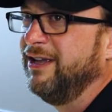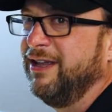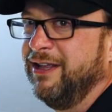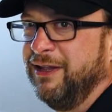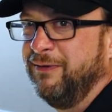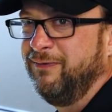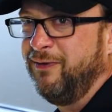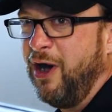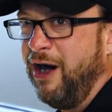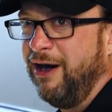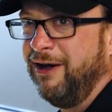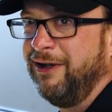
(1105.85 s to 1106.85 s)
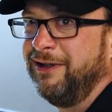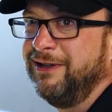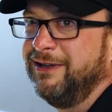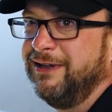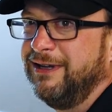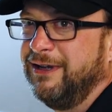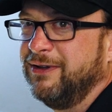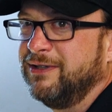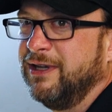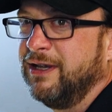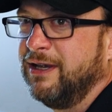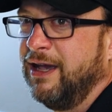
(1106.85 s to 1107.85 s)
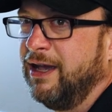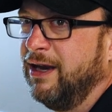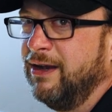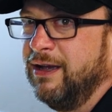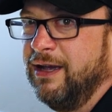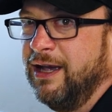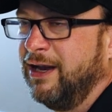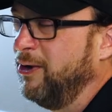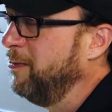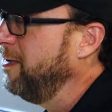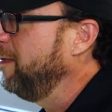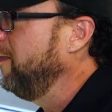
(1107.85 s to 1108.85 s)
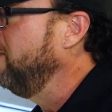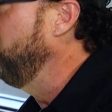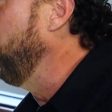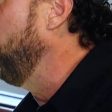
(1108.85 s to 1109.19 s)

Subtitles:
In the fall, I was like, I gotta open up a food